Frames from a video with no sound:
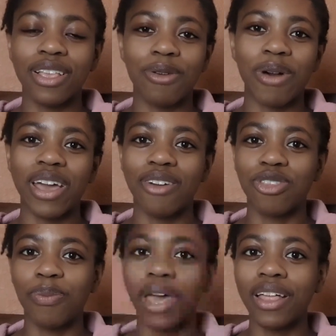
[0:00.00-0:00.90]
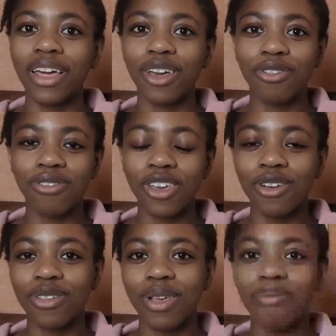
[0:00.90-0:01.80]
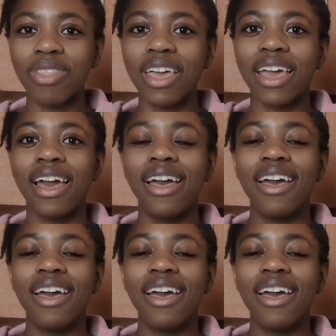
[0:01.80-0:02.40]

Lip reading: You might have to pay like a fee or something.